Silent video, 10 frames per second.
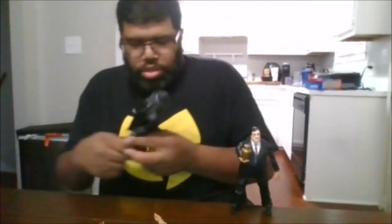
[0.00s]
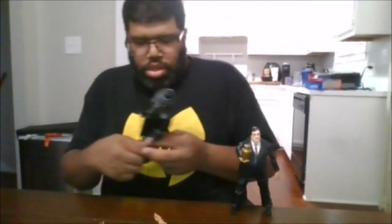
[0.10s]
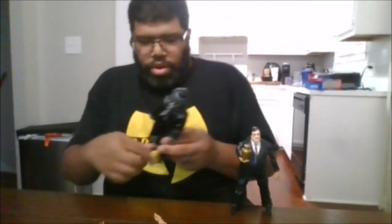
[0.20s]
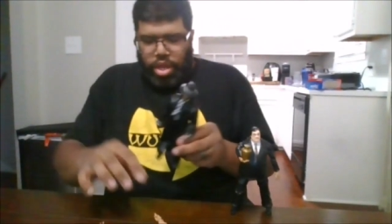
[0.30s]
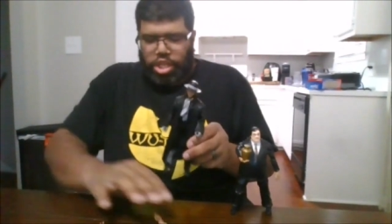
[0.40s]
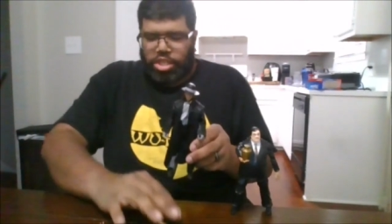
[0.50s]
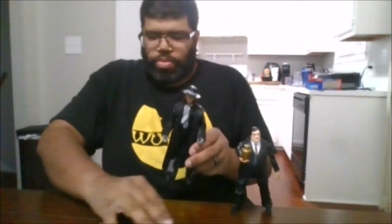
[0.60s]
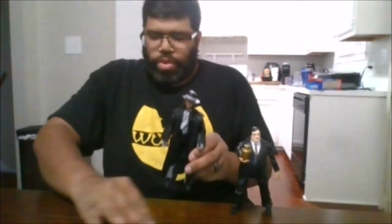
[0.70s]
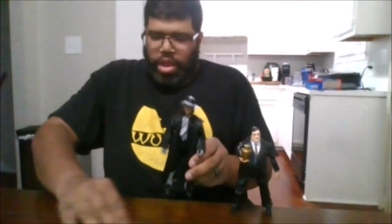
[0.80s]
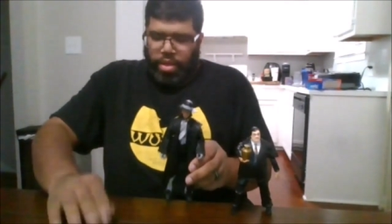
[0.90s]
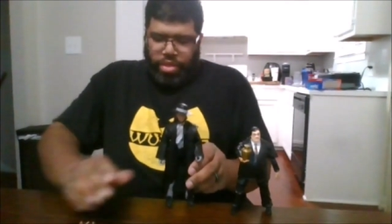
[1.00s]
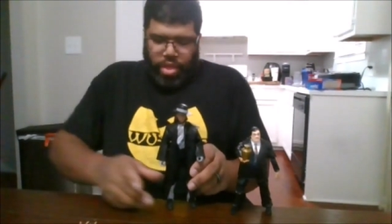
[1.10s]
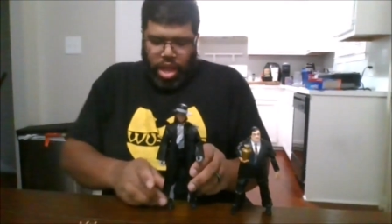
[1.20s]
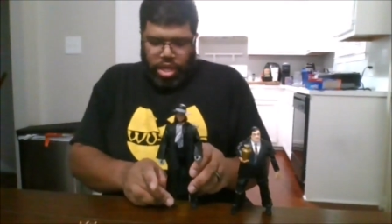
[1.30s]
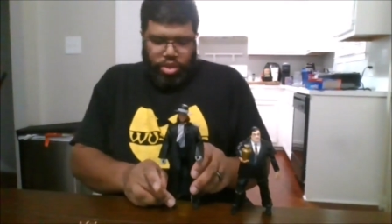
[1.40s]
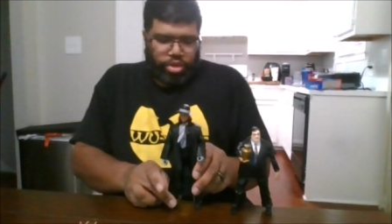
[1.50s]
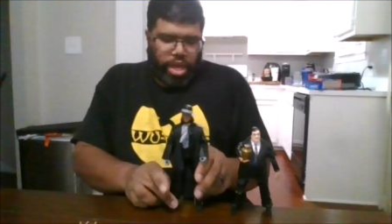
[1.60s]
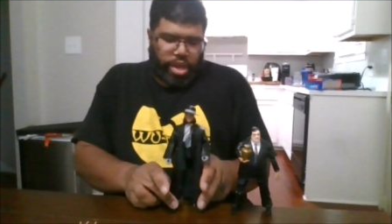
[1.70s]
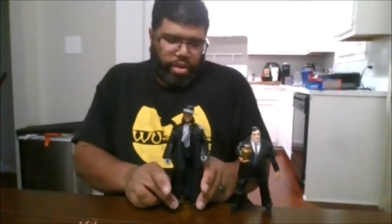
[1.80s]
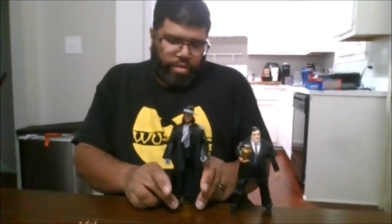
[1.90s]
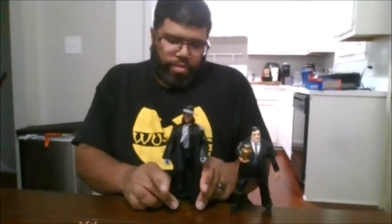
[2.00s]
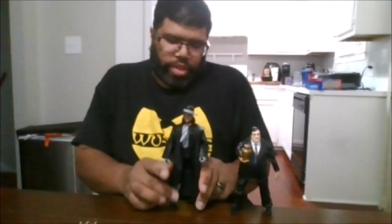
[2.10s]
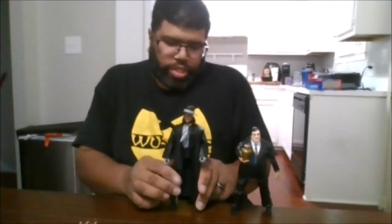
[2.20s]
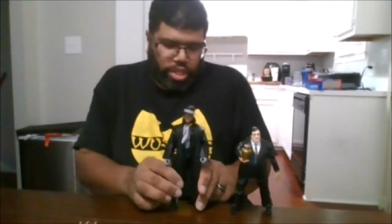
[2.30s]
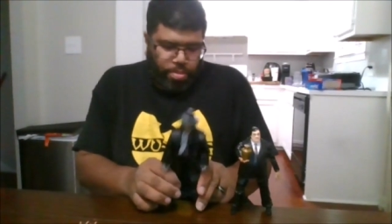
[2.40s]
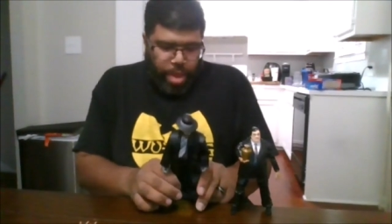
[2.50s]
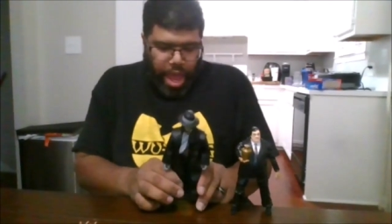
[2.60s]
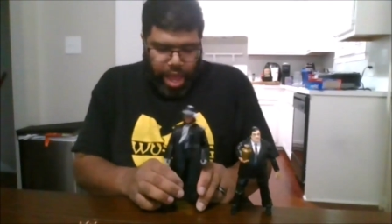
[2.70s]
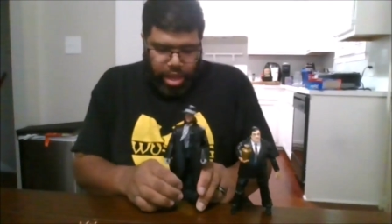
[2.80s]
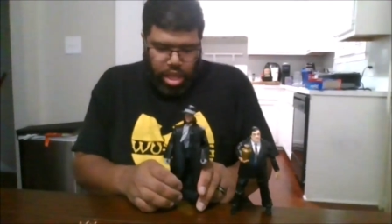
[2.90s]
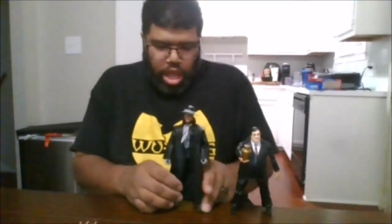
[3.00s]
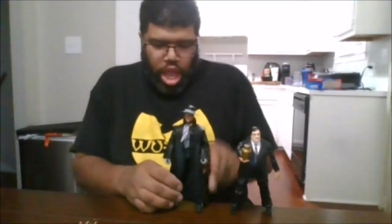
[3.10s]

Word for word: one of my this is the Ultimate Edition.